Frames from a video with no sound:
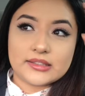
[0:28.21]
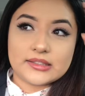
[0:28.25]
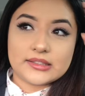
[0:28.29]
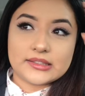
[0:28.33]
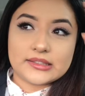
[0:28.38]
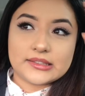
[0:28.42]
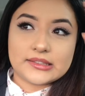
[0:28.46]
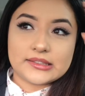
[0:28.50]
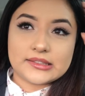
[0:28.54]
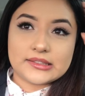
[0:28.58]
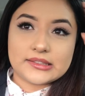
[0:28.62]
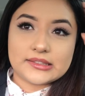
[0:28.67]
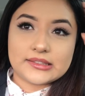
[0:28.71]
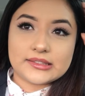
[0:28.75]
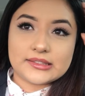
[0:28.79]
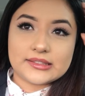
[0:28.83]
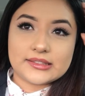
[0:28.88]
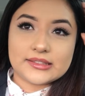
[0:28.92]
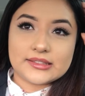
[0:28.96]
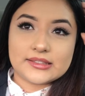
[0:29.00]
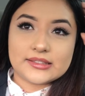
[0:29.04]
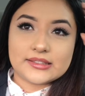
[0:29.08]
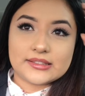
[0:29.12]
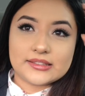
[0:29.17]

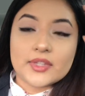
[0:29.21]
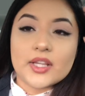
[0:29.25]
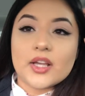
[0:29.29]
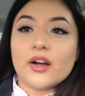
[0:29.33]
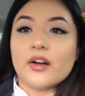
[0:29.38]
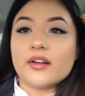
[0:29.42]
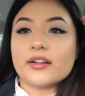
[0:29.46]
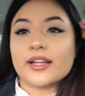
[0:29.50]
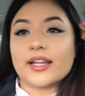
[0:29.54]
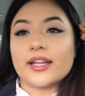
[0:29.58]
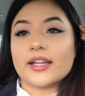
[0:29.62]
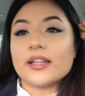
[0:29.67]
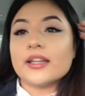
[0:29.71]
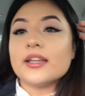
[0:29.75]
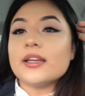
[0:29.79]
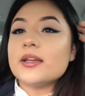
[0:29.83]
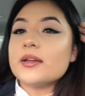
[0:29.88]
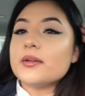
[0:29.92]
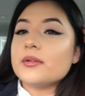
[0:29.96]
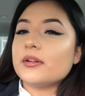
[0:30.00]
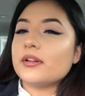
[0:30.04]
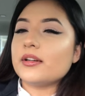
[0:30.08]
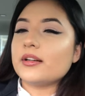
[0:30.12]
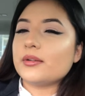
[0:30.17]
hibernation. Okay,
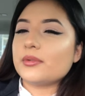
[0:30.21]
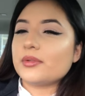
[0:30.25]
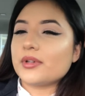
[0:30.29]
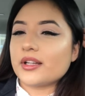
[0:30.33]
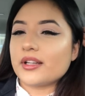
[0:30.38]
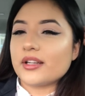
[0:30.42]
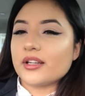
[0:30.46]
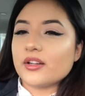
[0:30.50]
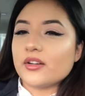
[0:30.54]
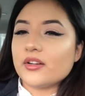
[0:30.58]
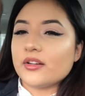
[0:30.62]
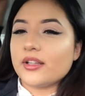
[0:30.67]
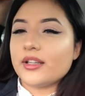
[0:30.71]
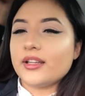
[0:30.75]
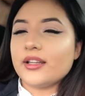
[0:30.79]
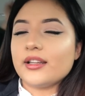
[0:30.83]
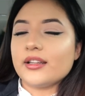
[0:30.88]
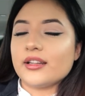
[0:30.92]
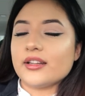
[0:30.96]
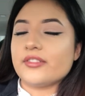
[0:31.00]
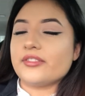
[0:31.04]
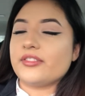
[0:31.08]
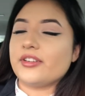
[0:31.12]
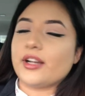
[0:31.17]
uh, we're gonna go eat
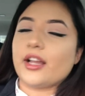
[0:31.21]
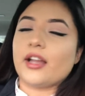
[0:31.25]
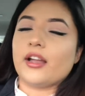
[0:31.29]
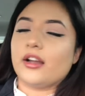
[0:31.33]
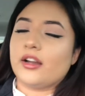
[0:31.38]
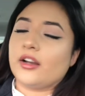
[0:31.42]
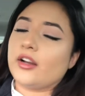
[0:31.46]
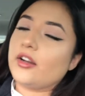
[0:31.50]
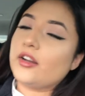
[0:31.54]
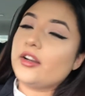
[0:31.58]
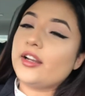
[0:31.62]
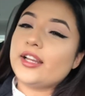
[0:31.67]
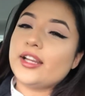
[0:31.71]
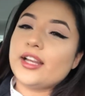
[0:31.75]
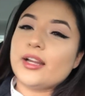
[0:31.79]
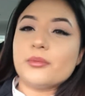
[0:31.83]
and I'm fucking hungry.